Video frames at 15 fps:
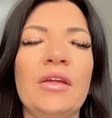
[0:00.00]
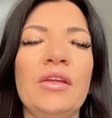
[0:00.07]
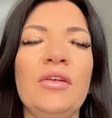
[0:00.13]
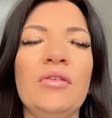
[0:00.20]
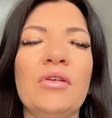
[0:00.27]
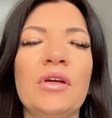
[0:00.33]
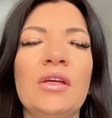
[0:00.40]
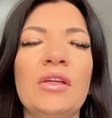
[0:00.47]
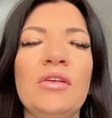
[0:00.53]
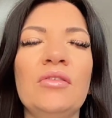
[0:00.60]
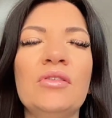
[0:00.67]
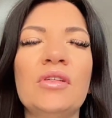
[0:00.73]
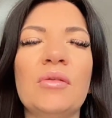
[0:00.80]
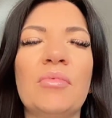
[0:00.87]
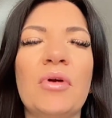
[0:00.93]
And you can
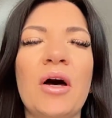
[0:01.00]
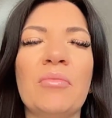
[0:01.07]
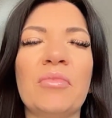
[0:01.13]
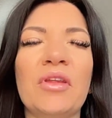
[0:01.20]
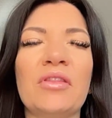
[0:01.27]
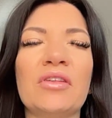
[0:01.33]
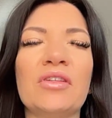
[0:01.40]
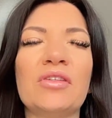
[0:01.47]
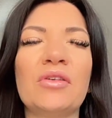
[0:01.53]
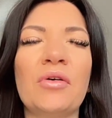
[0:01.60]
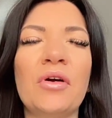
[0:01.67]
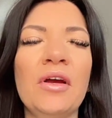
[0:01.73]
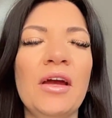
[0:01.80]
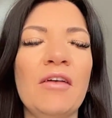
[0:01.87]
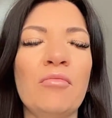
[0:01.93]
use the prompt that the
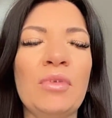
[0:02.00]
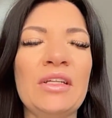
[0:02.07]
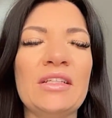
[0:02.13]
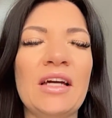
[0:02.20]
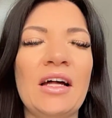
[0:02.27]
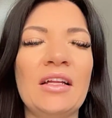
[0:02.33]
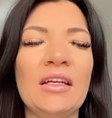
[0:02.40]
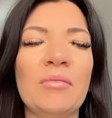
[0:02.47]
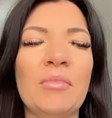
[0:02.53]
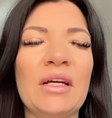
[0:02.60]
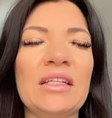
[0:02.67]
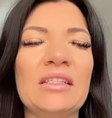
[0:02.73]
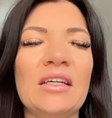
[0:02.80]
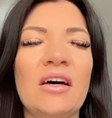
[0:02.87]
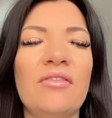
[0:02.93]
story I've been telling
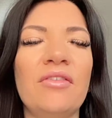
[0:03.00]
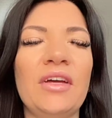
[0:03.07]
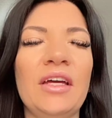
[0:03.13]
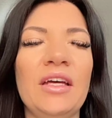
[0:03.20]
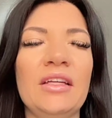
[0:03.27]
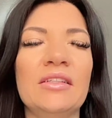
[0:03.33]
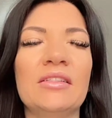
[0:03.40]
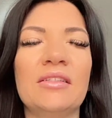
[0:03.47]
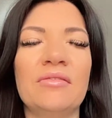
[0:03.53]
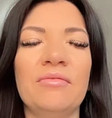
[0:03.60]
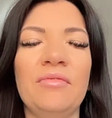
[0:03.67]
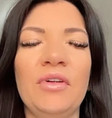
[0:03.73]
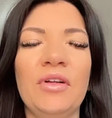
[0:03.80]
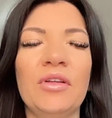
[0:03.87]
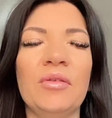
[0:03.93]
myself is,
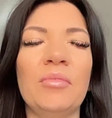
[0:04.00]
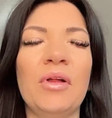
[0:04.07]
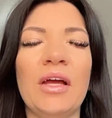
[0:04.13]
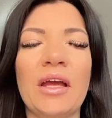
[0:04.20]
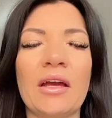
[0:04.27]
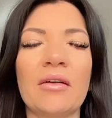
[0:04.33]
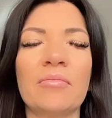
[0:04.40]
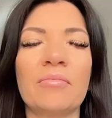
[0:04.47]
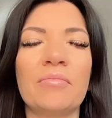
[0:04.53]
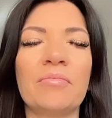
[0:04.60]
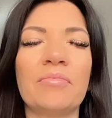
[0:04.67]
fill in the blank.